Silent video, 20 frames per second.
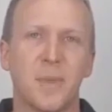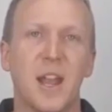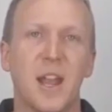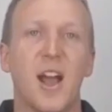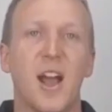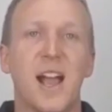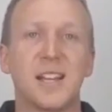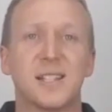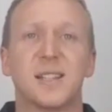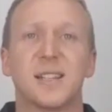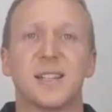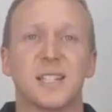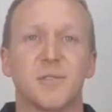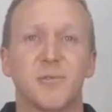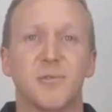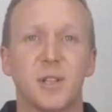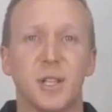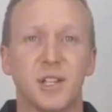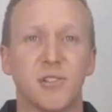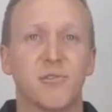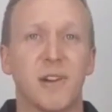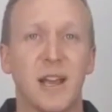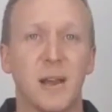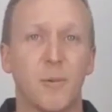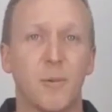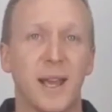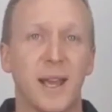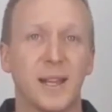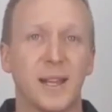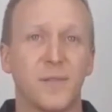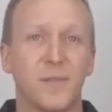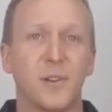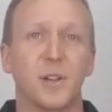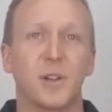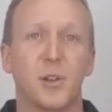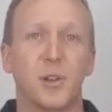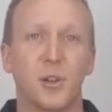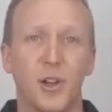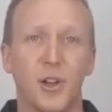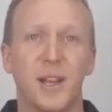And I actually think it's a really great way for
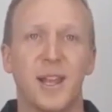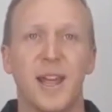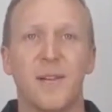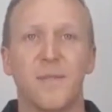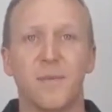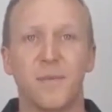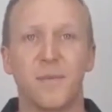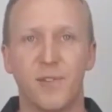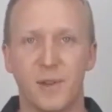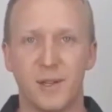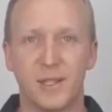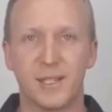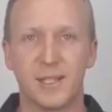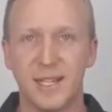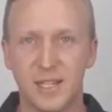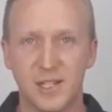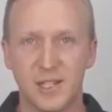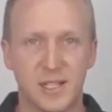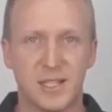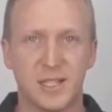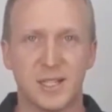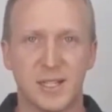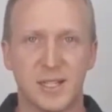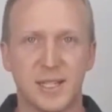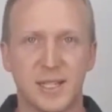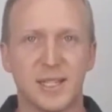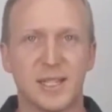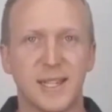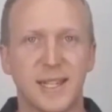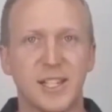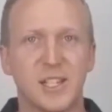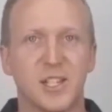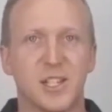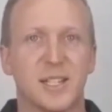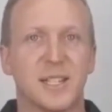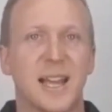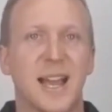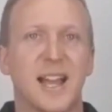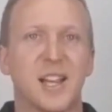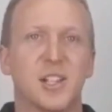you to learn it and for teachers to teach
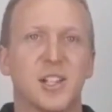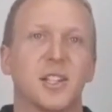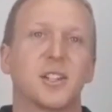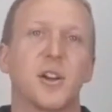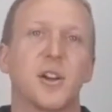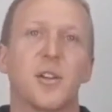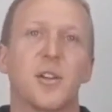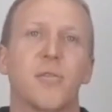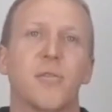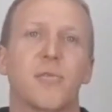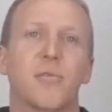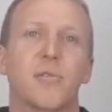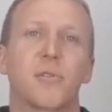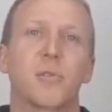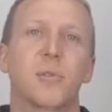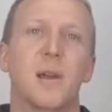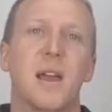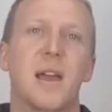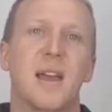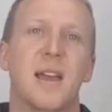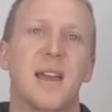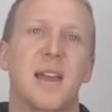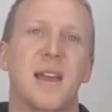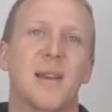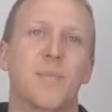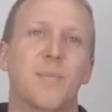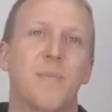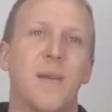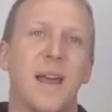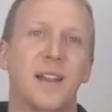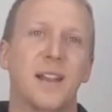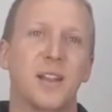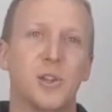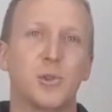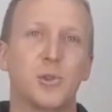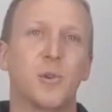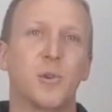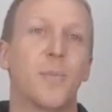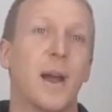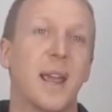it, to actually go through and
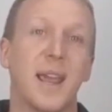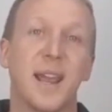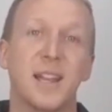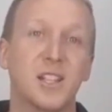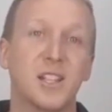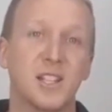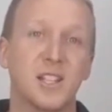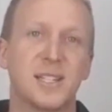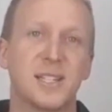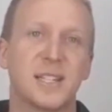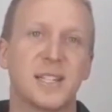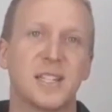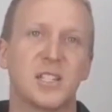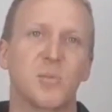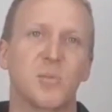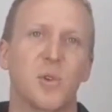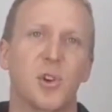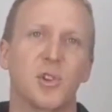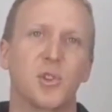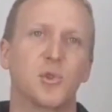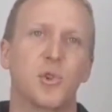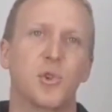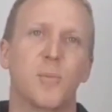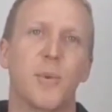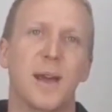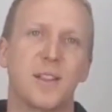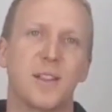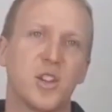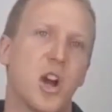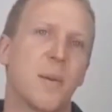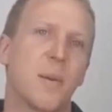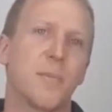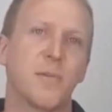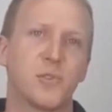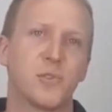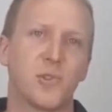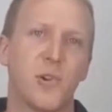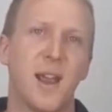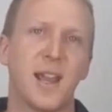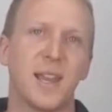do it by energy system or do it by type
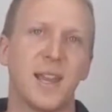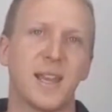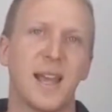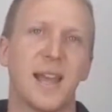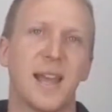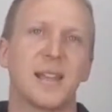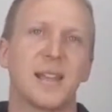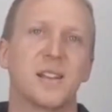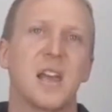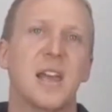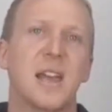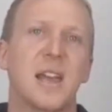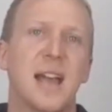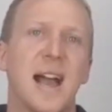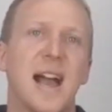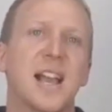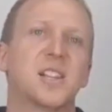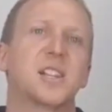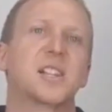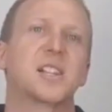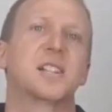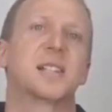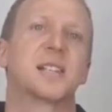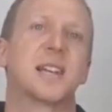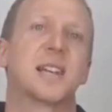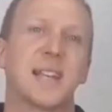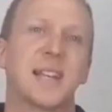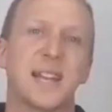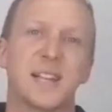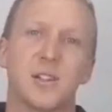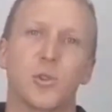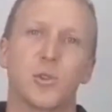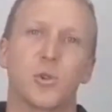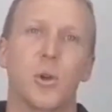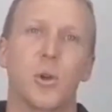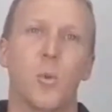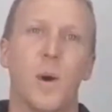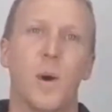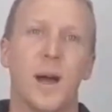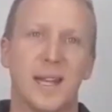of training, and actually just connect it
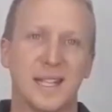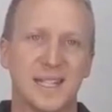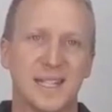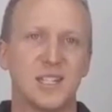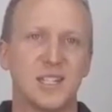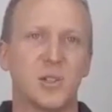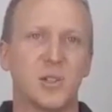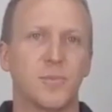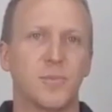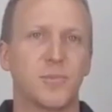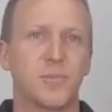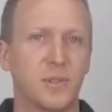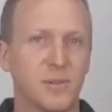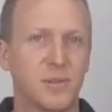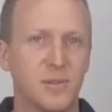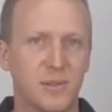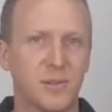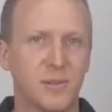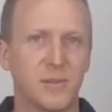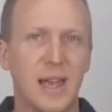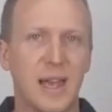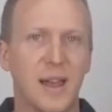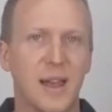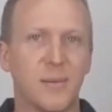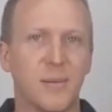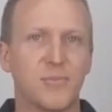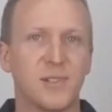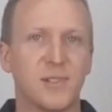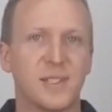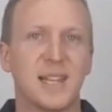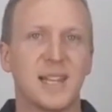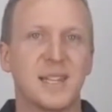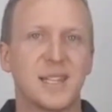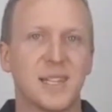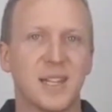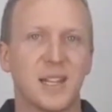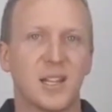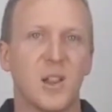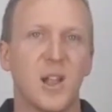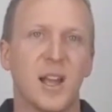all at once as you're
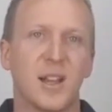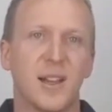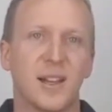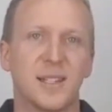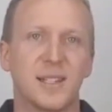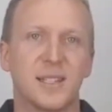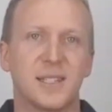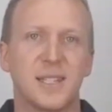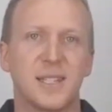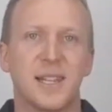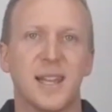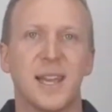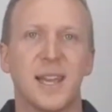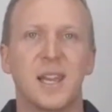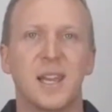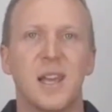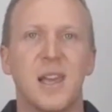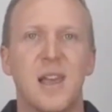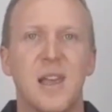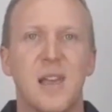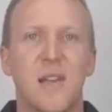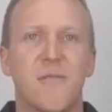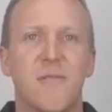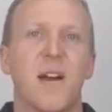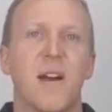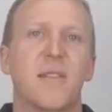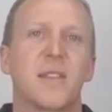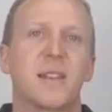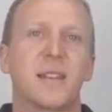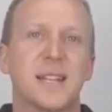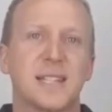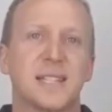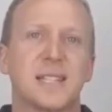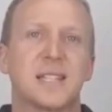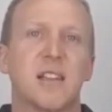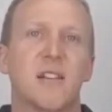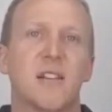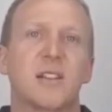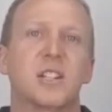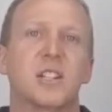presenting it, like I did today, rather than
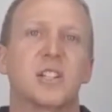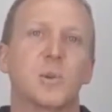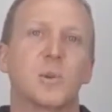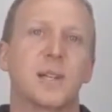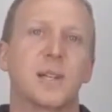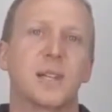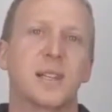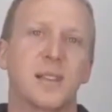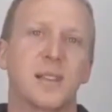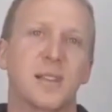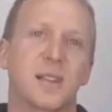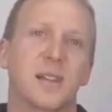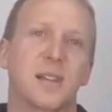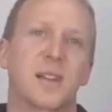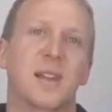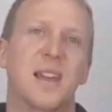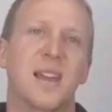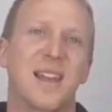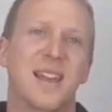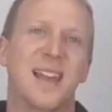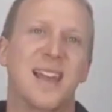necessarily doing the